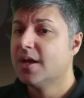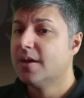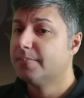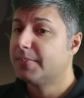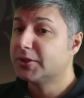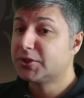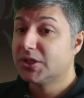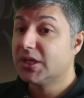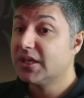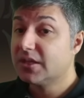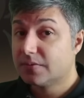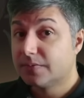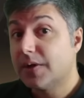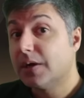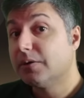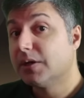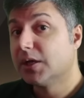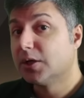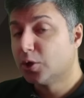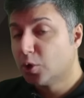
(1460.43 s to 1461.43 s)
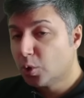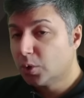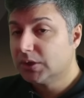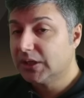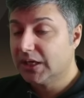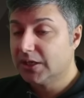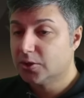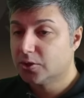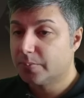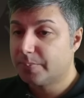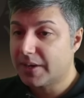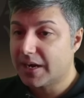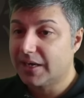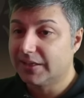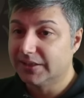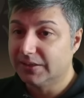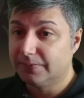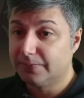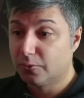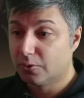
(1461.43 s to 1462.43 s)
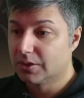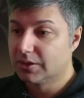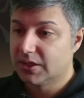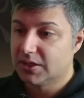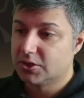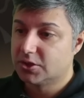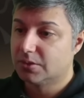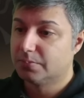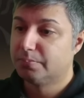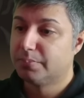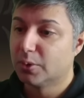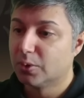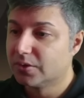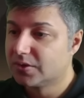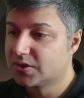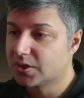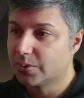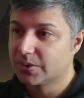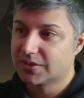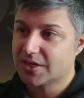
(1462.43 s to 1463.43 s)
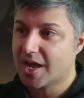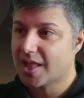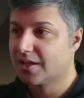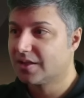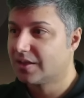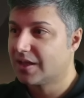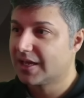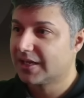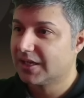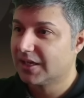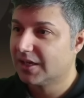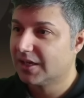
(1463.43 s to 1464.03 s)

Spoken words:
But she is very good in your party for a leadership build, so it's kind of like